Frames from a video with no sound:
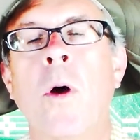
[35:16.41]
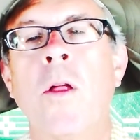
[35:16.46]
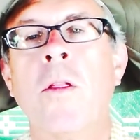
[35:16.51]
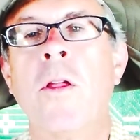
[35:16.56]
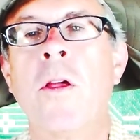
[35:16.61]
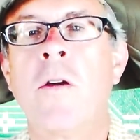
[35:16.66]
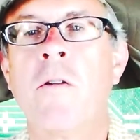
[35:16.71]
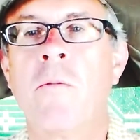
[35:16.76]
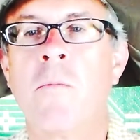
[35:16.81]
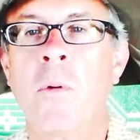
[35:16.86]
I
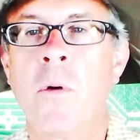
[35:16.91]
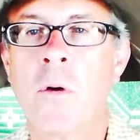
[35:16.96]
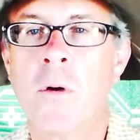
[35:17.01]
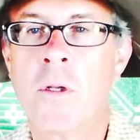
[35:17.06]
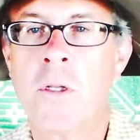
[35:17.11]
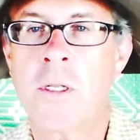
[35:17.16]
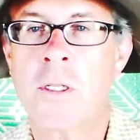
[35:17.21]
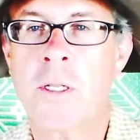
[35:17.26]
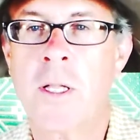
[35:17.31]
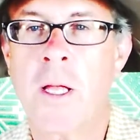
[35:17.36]
think of
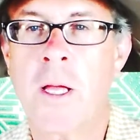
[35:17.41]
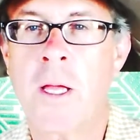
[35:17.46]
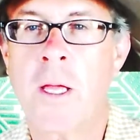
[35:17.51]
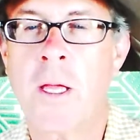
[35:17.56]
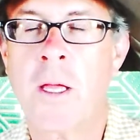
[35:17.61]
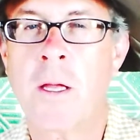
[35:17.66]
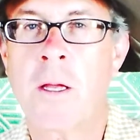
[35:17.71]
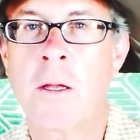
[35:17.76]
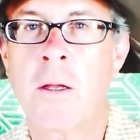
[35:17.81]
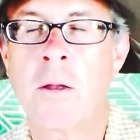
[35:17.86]
birds as
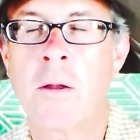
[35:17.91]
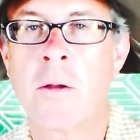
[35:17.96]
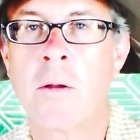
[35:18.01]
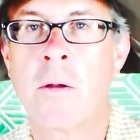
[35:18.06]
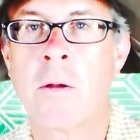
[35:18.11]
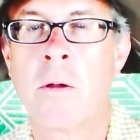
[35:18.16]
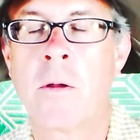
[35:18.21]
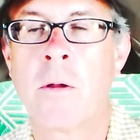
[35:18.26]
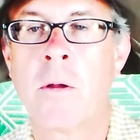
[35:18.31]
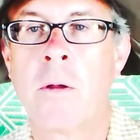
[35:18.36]
like
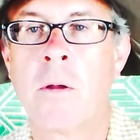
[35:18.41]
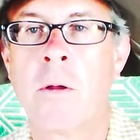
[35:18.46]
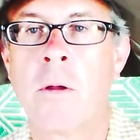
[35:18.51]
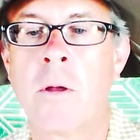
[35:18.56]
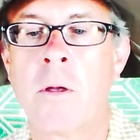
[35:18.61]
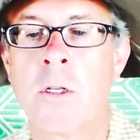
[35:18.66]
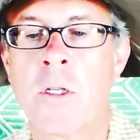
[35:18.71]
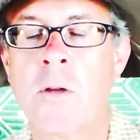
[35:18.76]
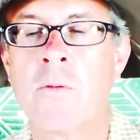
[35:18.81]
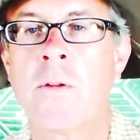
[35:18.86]

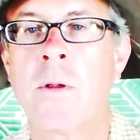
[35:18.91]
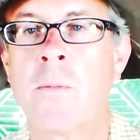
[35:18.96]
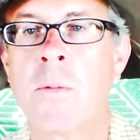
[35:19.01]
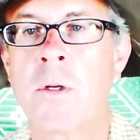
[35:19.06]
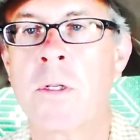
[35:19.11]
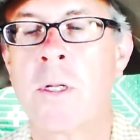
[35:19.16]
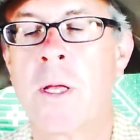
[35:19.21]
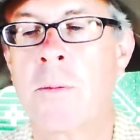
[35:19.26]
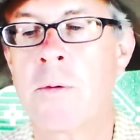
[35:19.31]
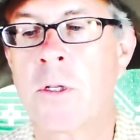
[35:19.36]
shift in
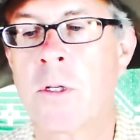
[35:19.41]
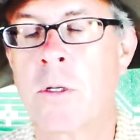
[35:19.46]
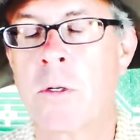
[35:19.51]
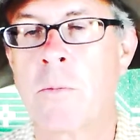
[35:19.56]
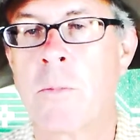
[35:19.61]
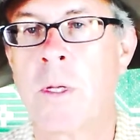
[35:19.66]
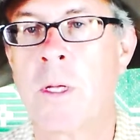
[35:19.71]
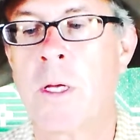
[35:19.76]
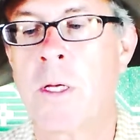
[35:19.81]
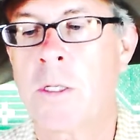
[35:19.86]
perception
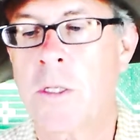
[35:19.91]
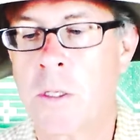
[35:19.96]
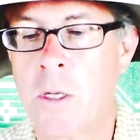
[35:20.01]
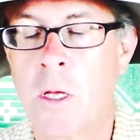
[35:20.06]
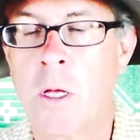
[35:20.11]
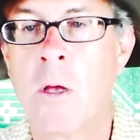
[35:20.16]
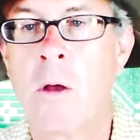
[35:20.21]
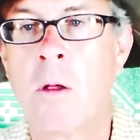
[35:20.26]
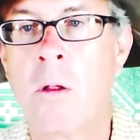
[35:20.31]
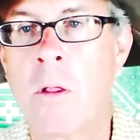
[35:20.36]
because
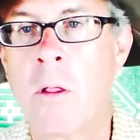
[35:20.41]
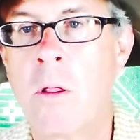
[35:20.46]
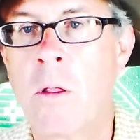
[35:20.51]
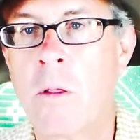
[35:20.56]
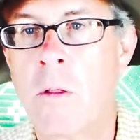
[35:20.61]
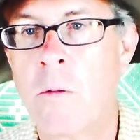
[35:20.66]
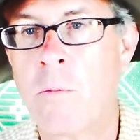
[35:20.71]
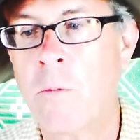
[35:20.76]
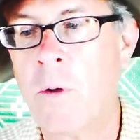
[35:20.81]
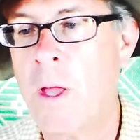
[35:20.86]

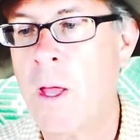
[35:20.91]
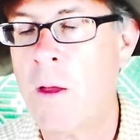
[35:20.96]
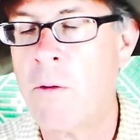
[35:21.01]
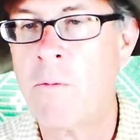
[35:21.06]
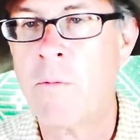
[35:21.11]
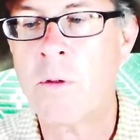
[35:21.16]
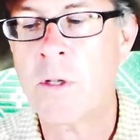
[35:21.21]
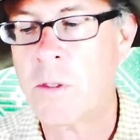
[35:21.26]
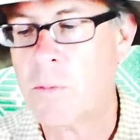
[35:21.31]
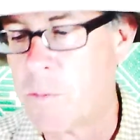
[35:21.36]
we
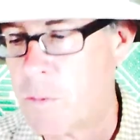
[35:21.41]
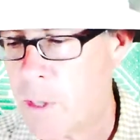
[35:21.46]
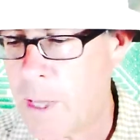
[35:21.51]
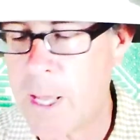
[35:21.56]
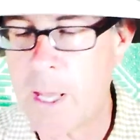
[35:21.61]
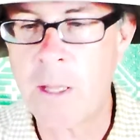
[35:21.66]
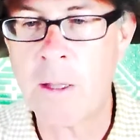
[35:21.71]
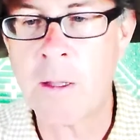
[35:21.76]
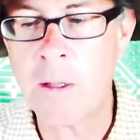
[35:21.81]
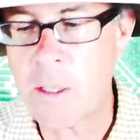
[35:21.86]
have this
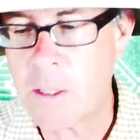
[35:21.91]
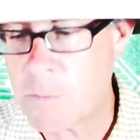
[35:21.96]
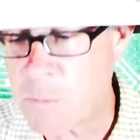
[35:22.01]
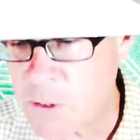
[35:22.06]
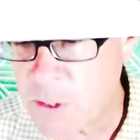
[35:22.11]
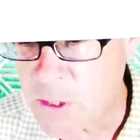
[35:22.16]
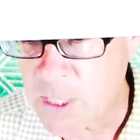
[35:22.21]
land, this